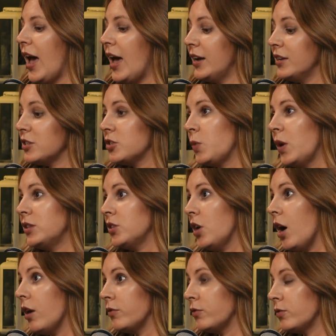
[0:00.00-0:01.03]
and it
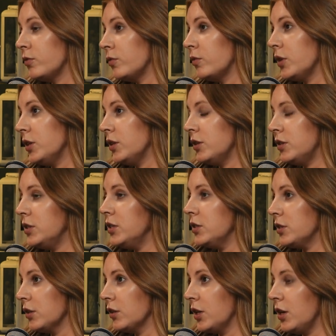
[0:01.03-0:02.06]
sweats off
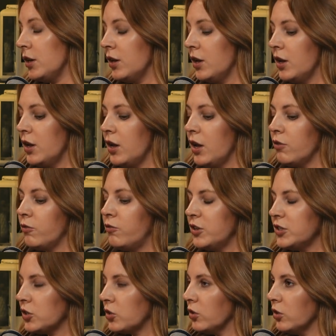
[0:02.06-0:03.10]
decently.
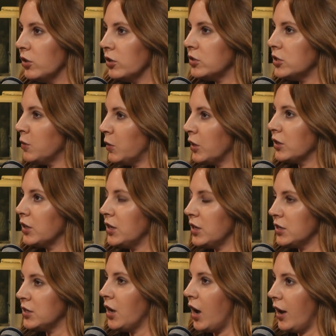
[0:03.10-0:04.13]
Physical
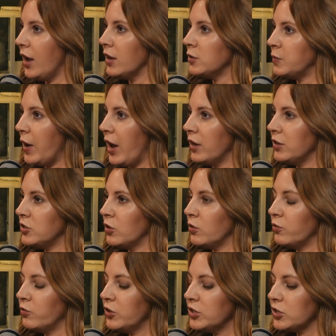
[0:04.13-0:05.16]
typically does not as bad.
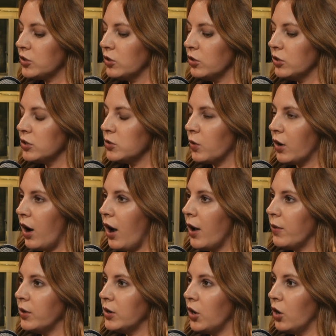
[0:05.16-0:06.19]
So physical is where
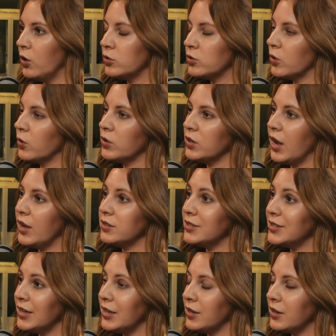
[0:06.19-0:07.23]
I would go to where it
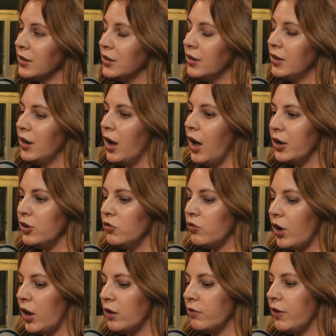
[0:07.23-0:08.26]
has zinc, but
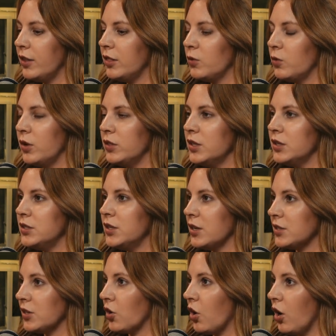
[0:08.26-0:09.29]
you've got to find the one that
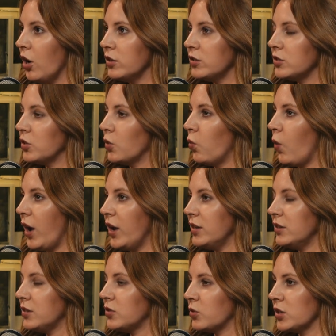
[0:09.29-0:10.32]
doesn't cause the
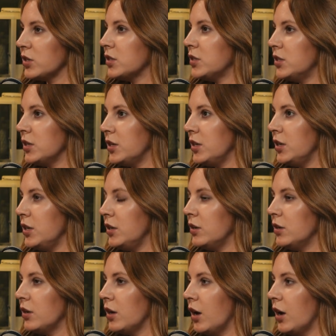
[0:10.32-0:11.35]
white sort of
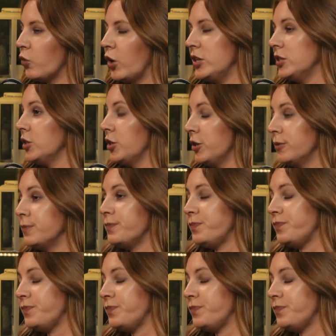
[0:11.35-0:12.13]
sticky residue.